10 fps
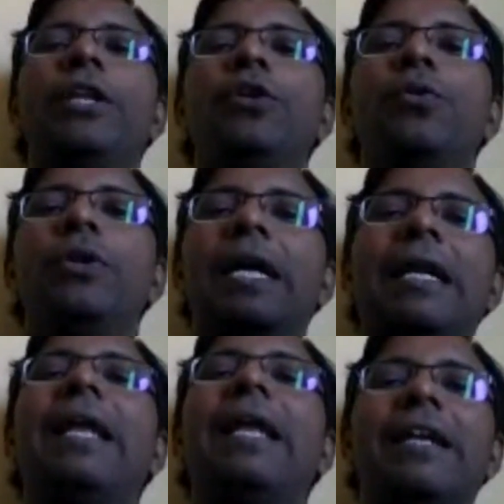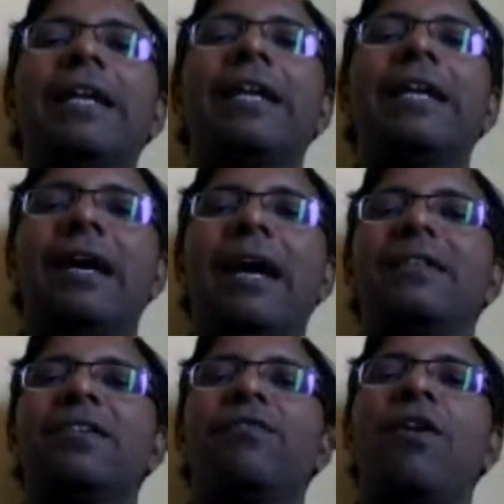key,
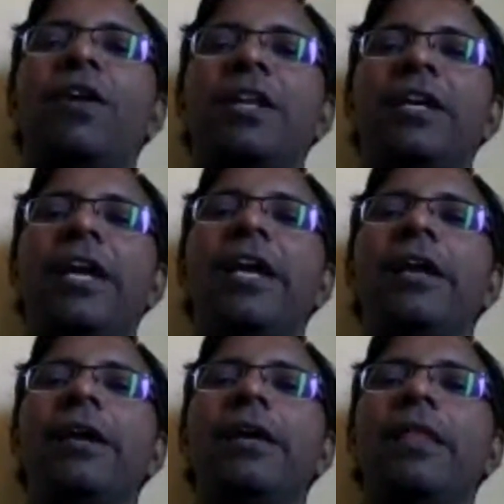no value,